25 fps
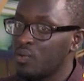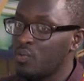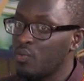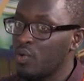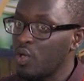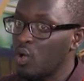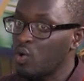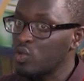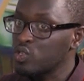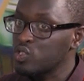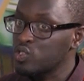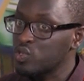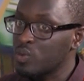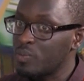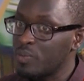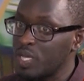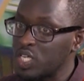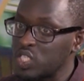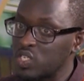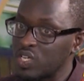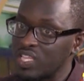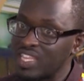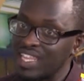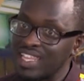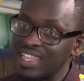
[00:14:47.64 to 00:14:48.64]
we also
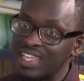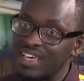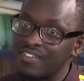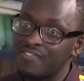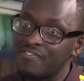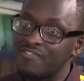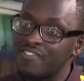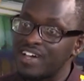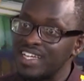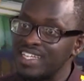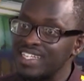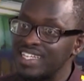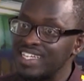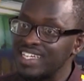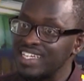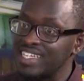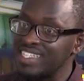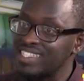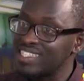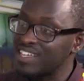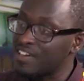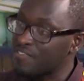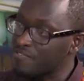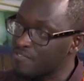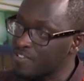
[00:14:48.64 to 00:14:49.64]
make sure that the funding
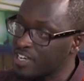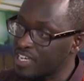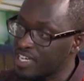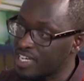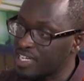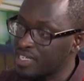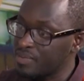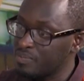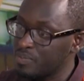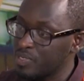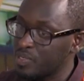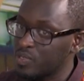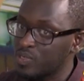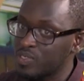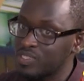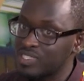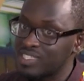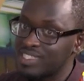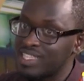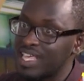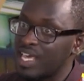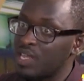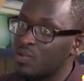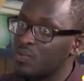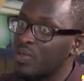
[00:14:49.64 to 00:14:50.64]
is African,
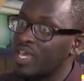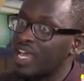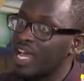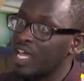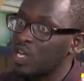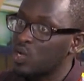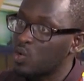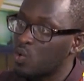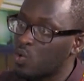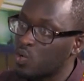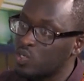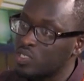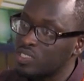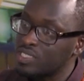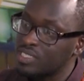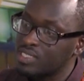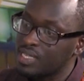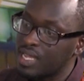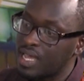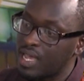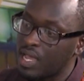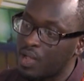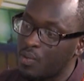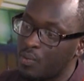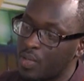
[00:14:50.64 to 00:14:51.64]
because then we can, con
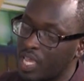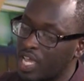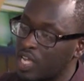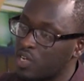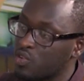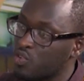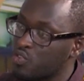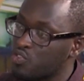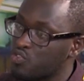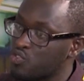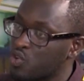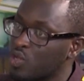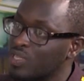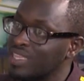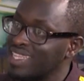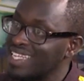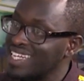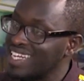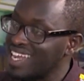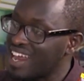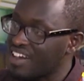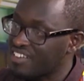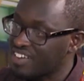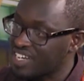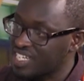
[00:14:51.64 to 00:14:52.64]
uh, we can control
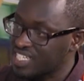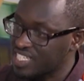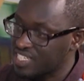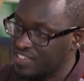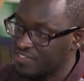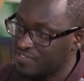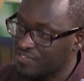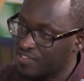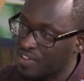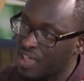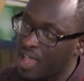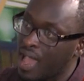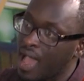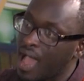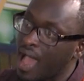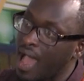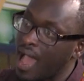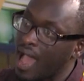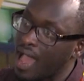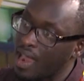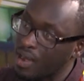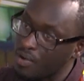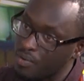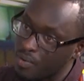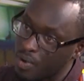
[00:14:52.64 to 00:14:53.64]
the narrative
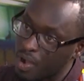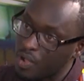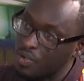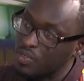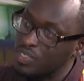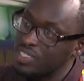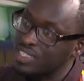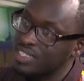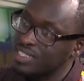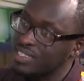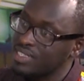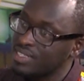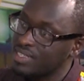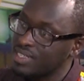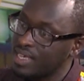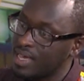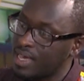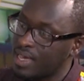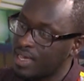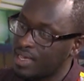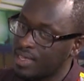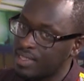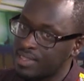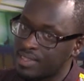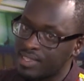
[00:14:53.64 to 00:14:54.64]
around
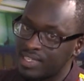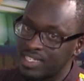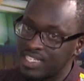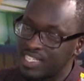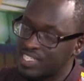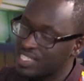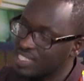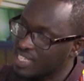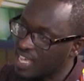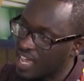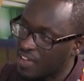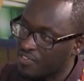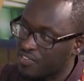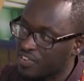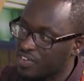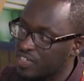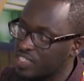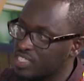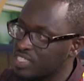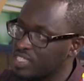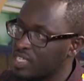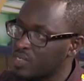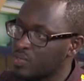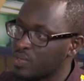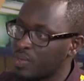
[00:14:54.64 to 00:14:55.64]
uh, the
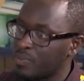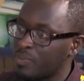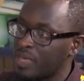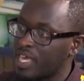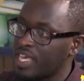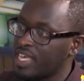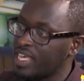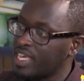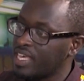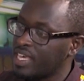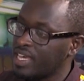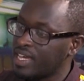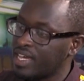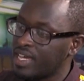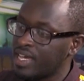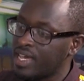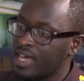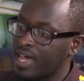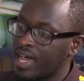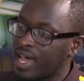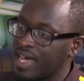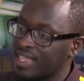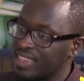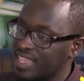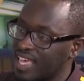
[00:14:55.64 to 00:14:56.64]
discoveries that we're making
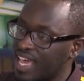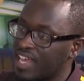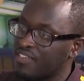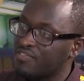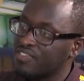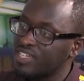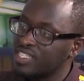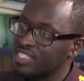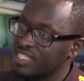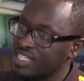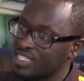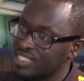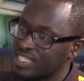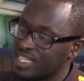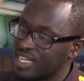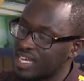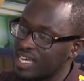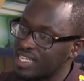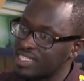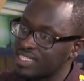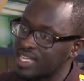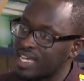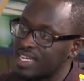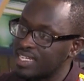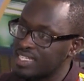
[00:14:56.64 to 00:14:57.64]
and the advances that
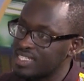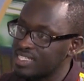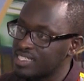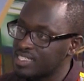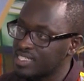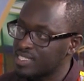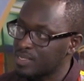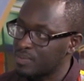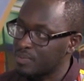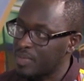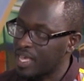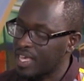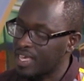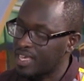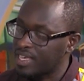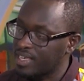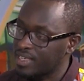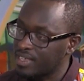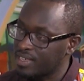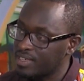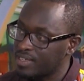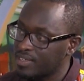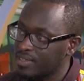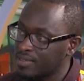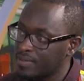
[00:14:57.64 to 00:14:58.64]
our scientists are
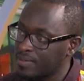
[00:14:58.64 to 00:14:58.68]
making.